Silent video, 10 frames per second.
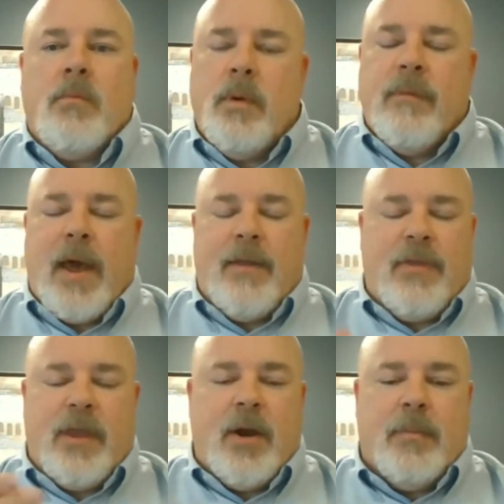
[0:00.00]
We've
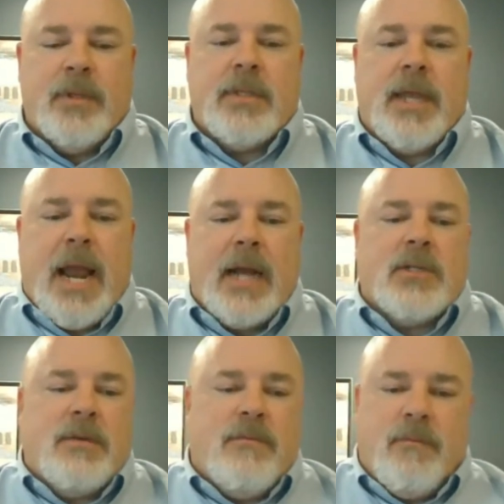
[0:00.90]
had therapists that
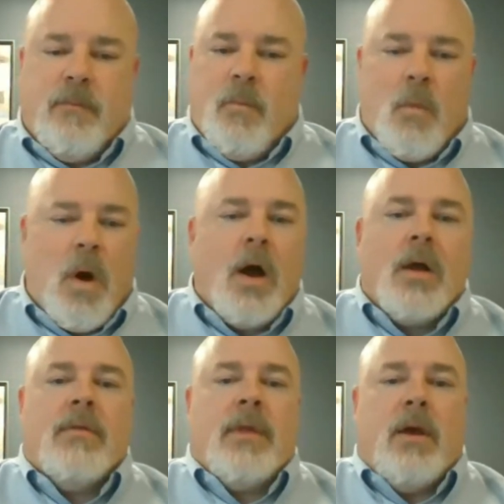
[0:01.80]
actually
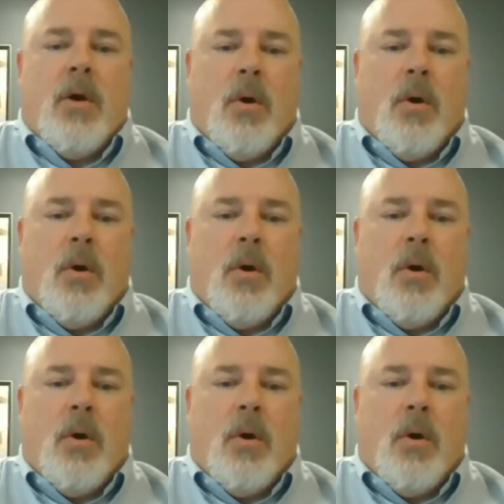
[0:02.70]
walk them